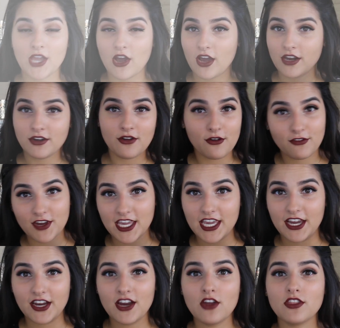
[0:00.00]
on over
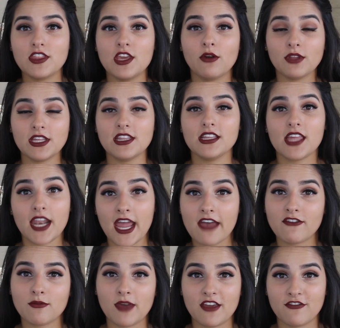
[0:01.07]
here, the only thing that I
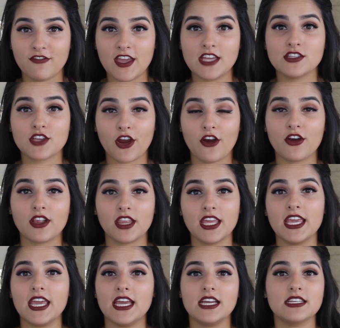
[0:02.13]
have on my face
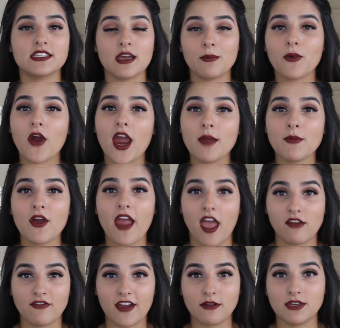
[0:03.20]
currently is a primer
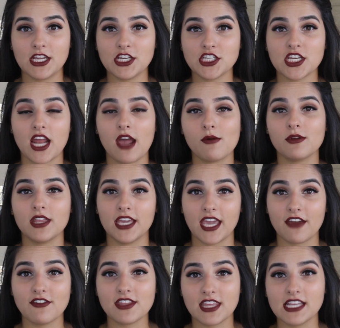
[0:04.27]
and foundation. I will link
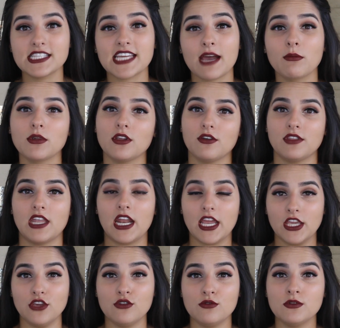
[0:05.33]
everything down below that I
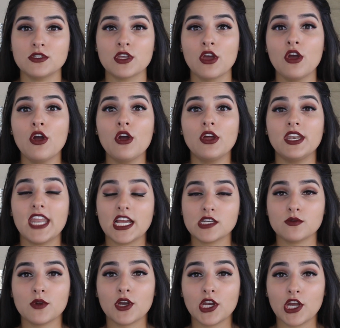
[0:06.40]
use.
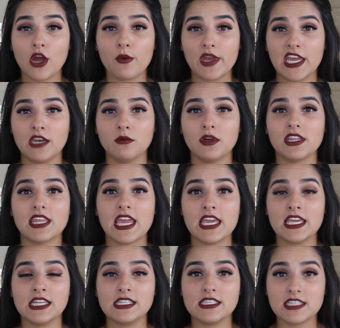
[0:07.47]
Next, we're going to go in with a
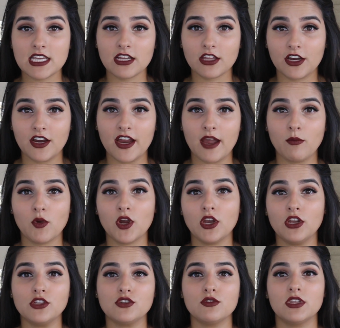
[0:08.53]
concealer, and we're
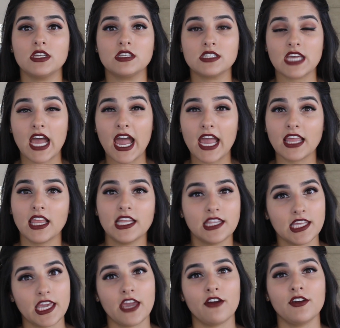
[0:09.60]
going to do this to highlight
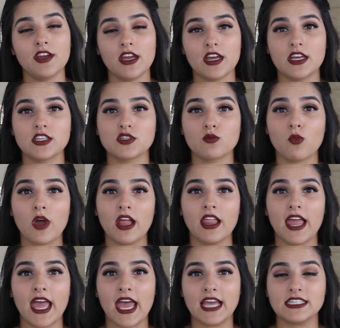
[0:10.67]
the area as
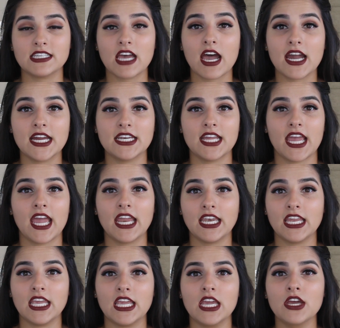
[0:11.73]
well as hide
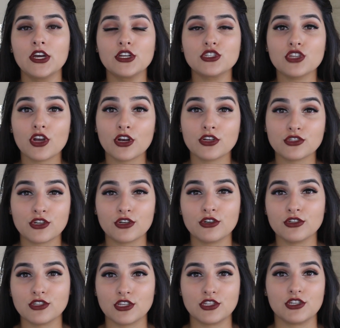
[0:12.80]
any dark
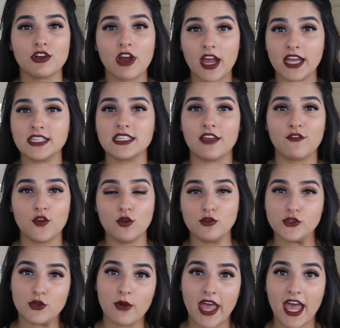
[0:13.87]
circles under your eyes if you
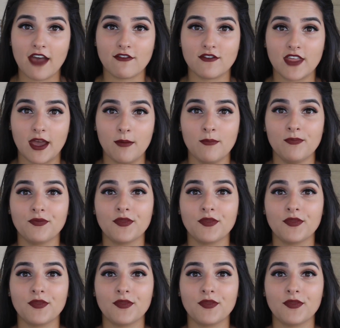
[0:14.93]
do have them.